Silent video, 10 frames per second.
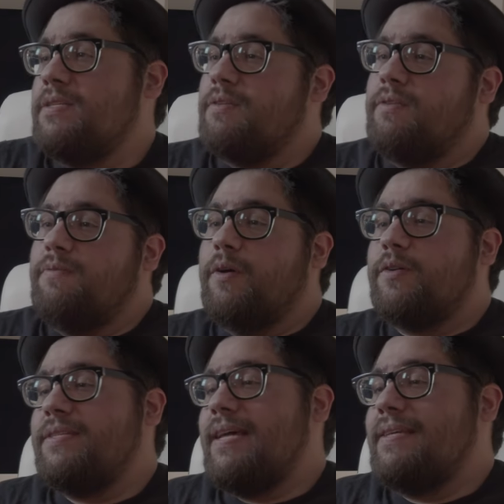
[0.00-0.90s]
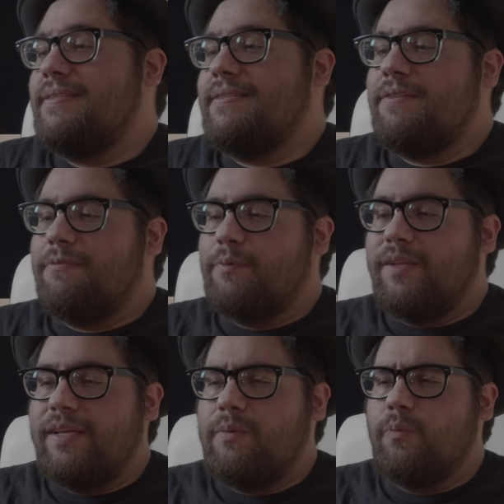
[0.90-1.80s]
So the Vulgar Assassin stuff
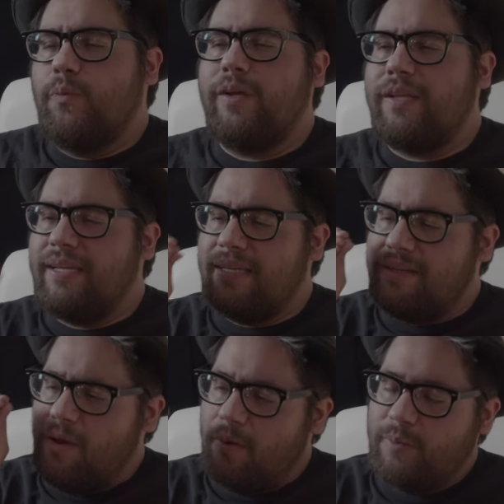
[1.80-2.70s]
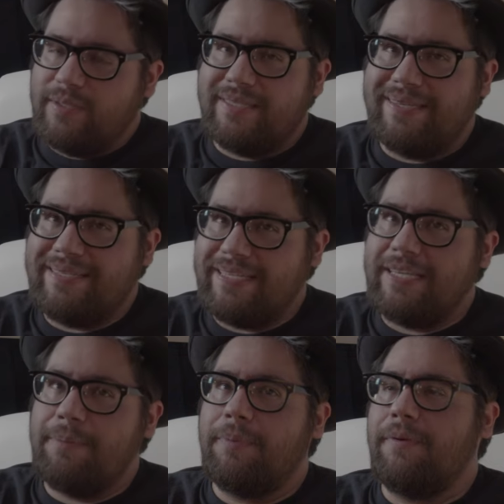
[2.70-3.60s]
really, really hones in
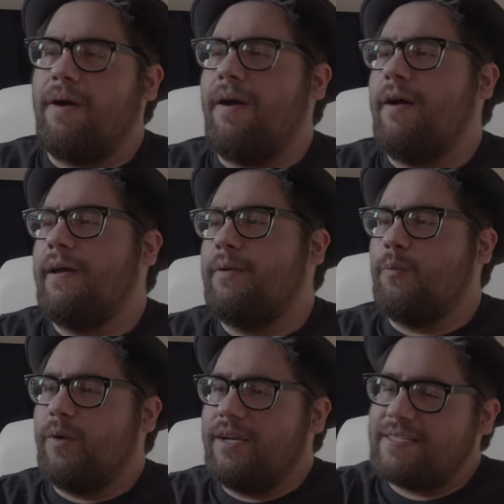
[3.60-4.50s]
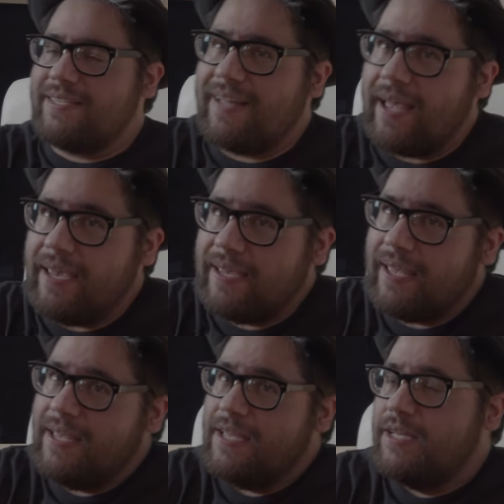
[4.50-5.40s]
deep on what it's like
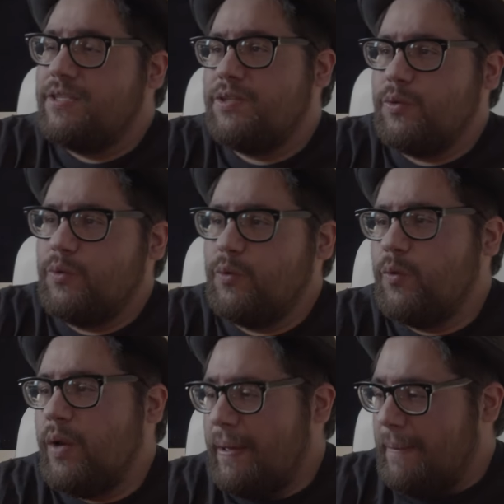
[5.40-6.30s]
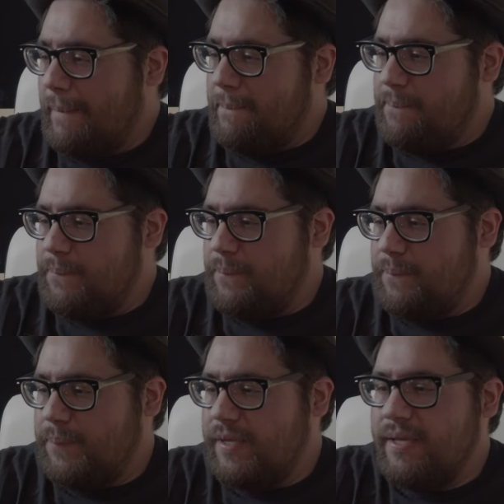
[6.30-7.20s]
to
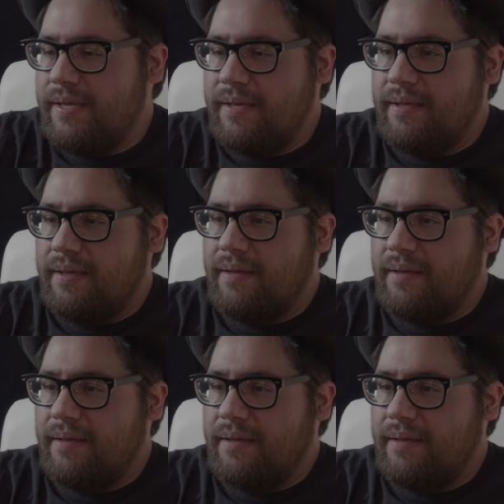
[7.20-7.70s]
be